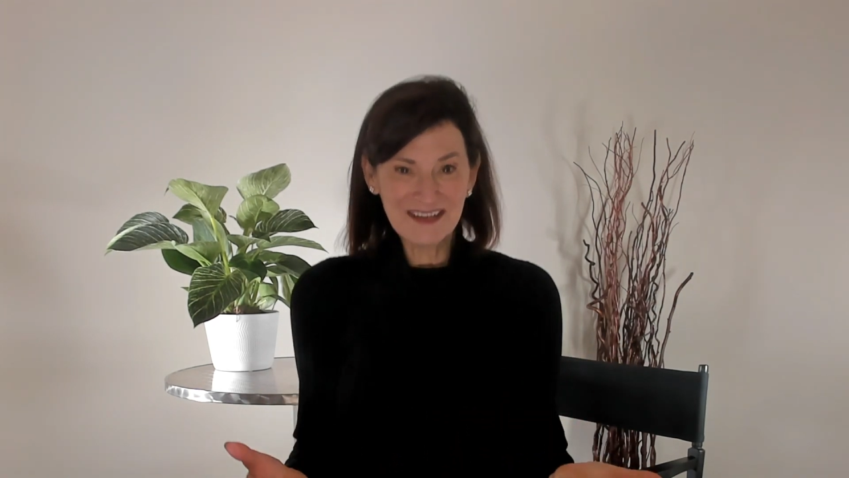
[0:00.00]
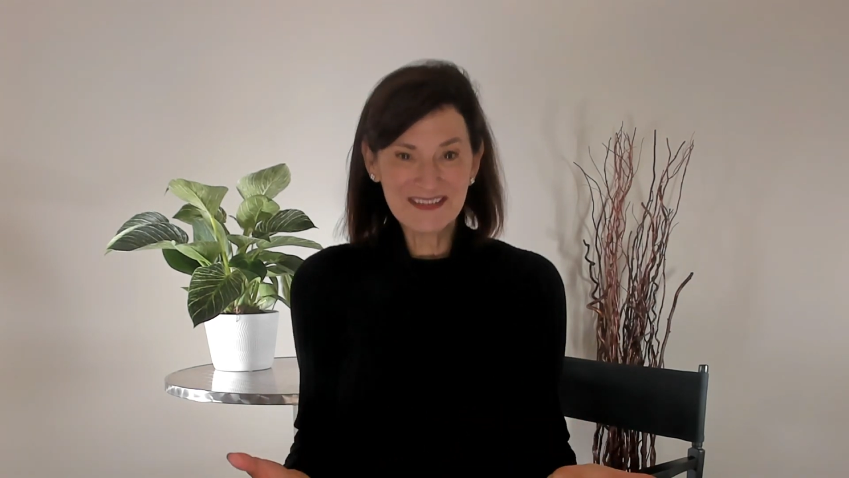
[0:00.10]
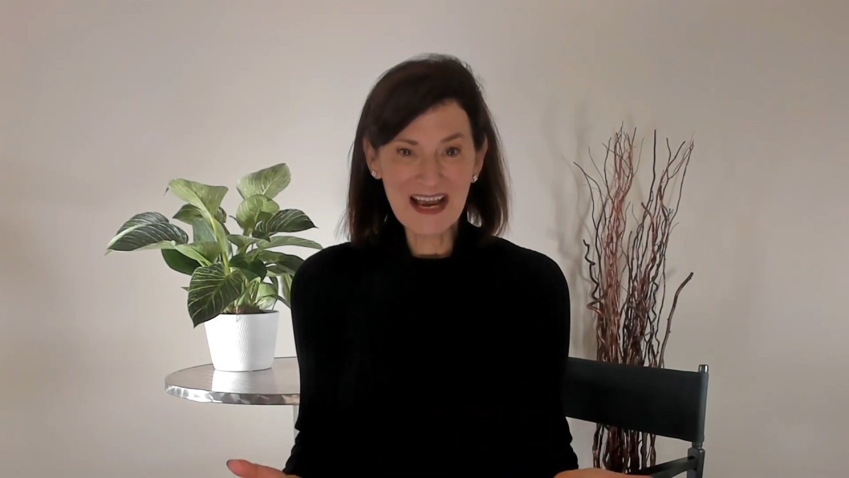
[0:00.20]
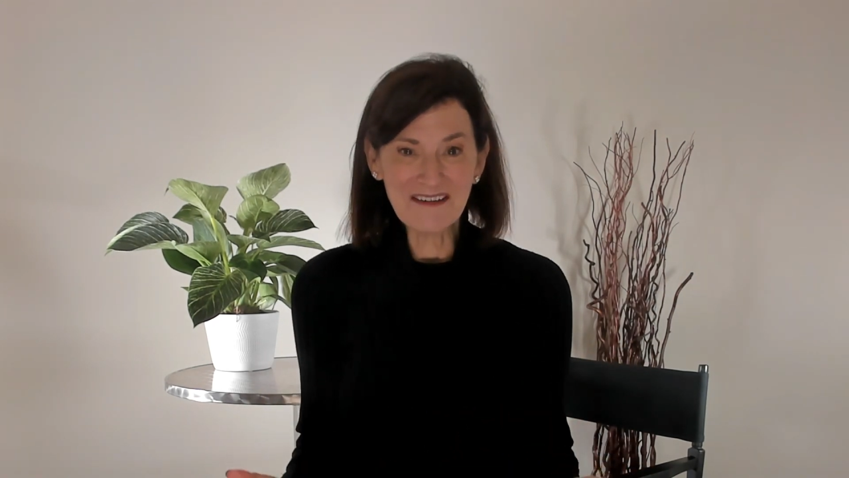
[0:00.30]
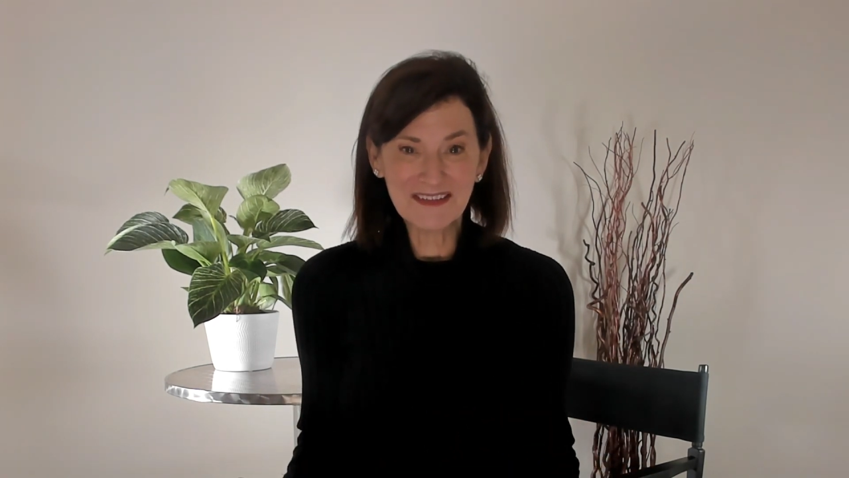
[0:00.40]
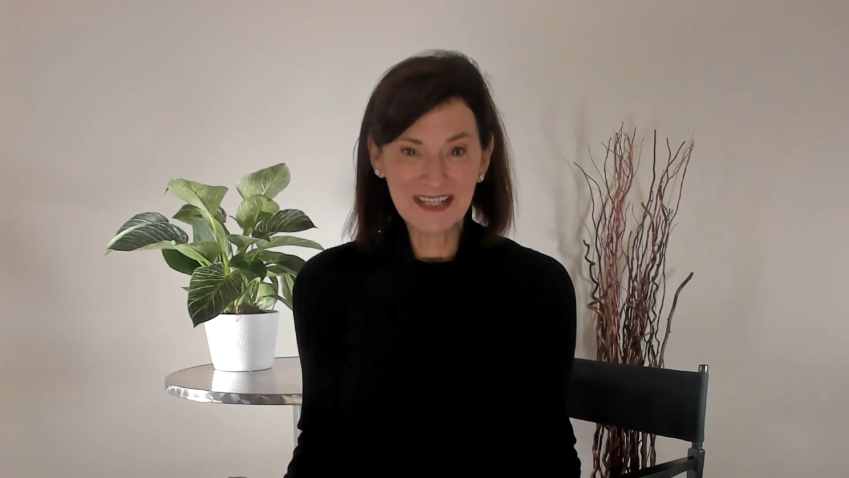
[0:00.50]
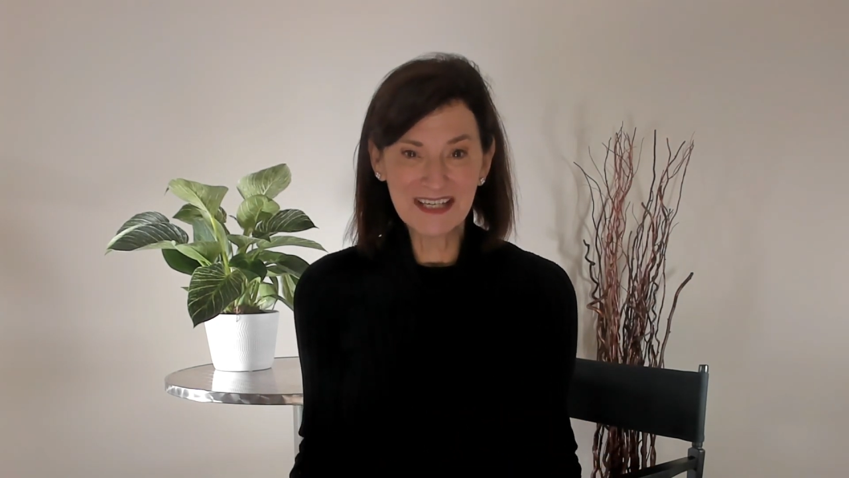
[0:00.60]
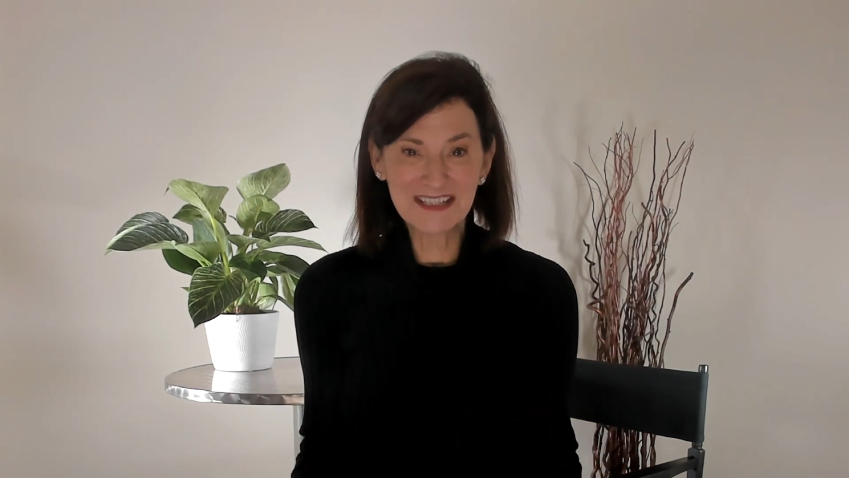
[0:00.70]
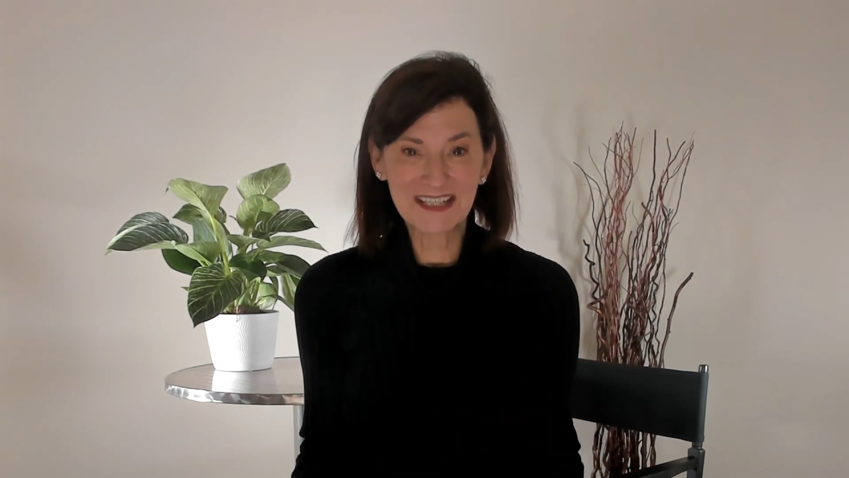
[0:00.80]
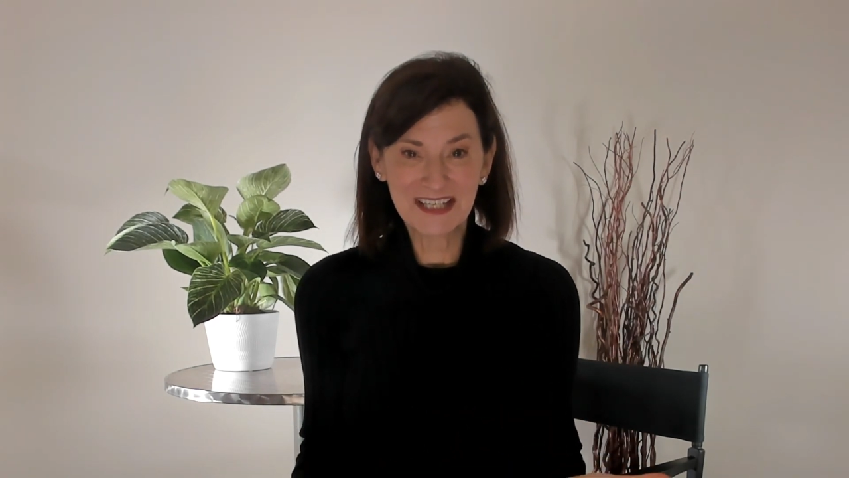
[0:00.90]
does that
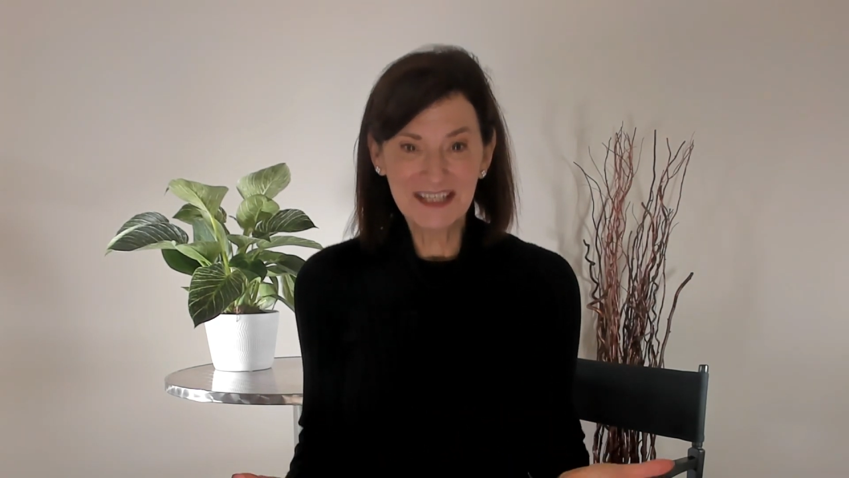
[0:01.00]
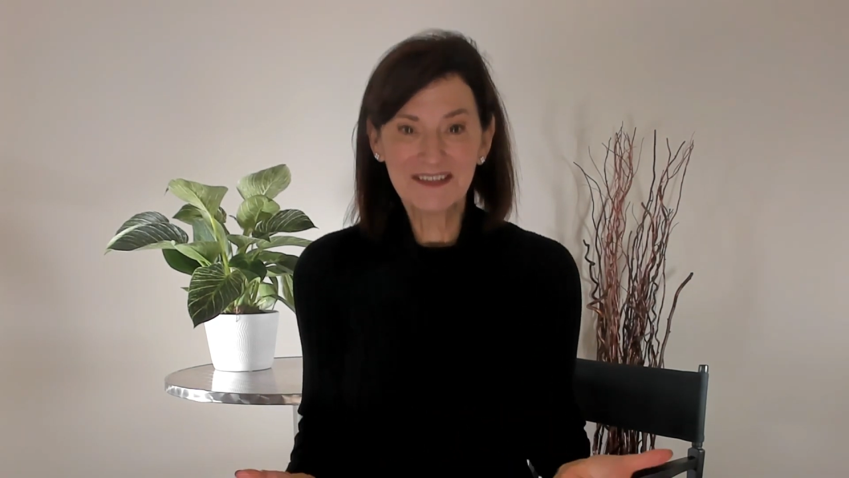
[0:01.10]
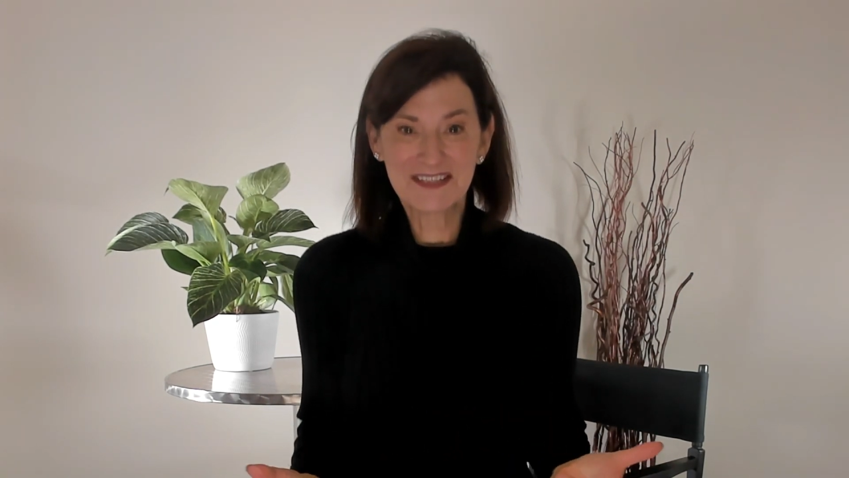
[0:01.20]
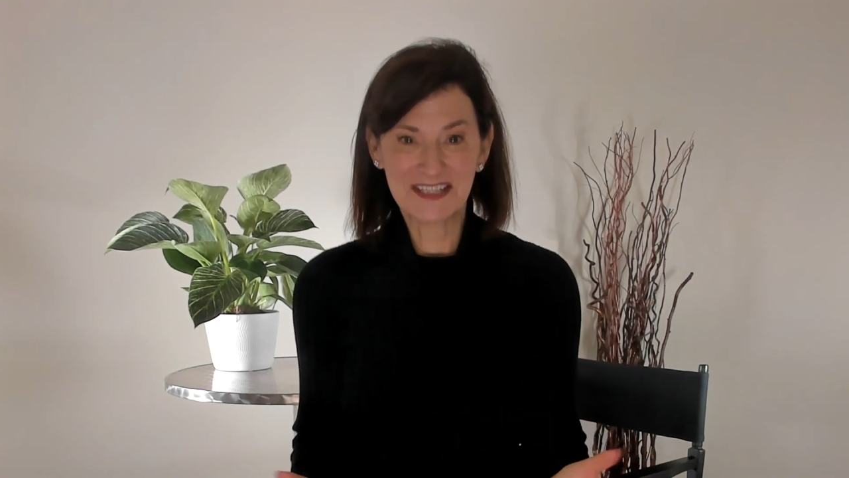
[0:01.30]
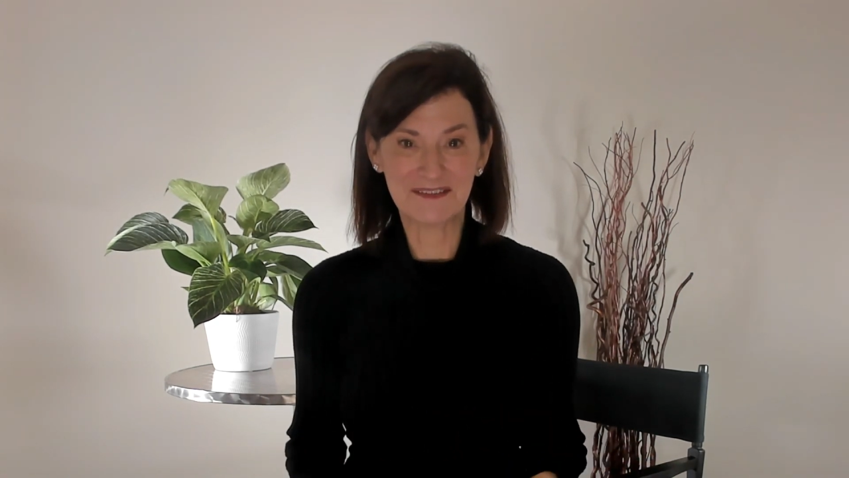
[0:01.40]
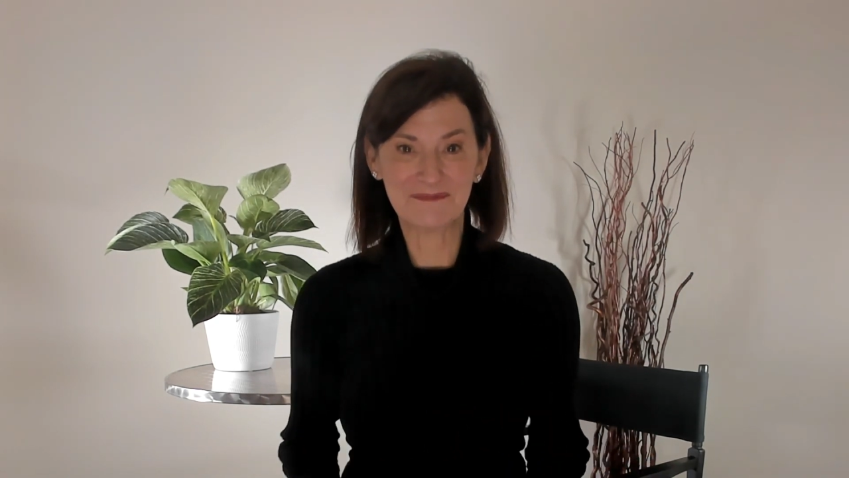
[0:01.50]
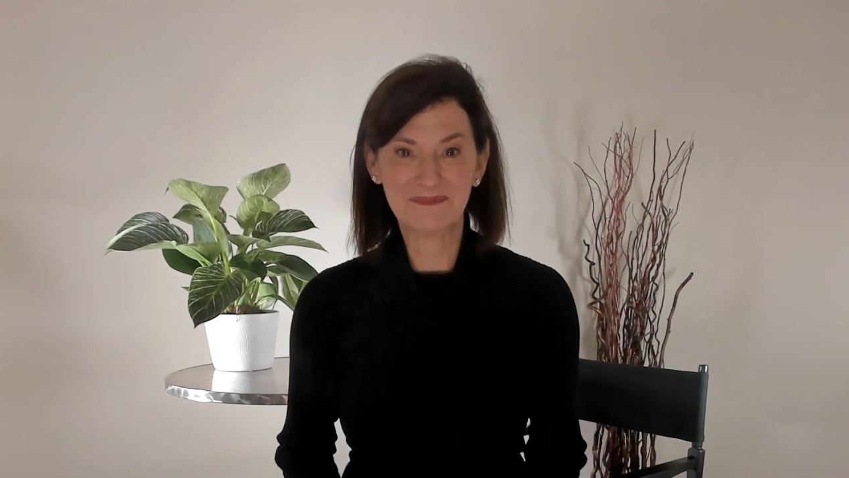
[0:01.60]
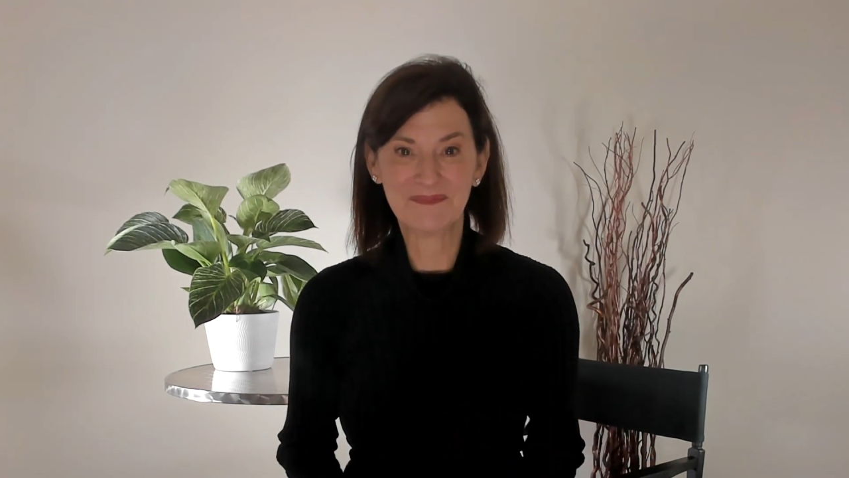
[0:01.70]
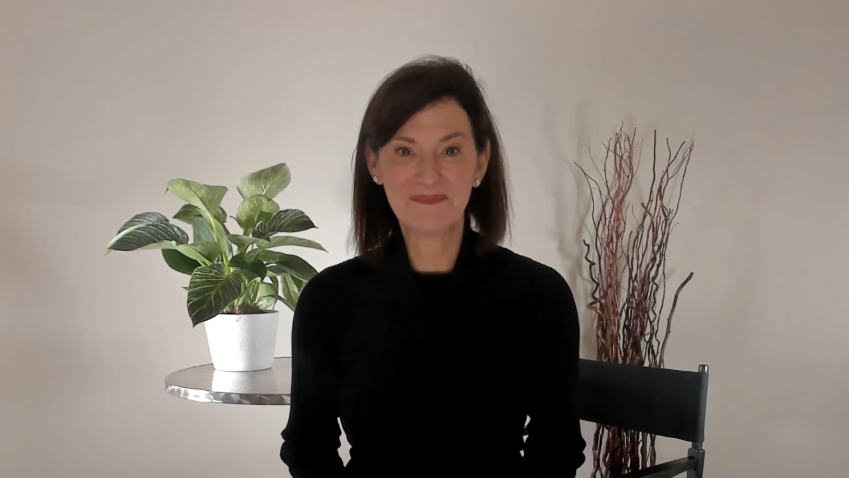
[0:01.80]
relate to leadership?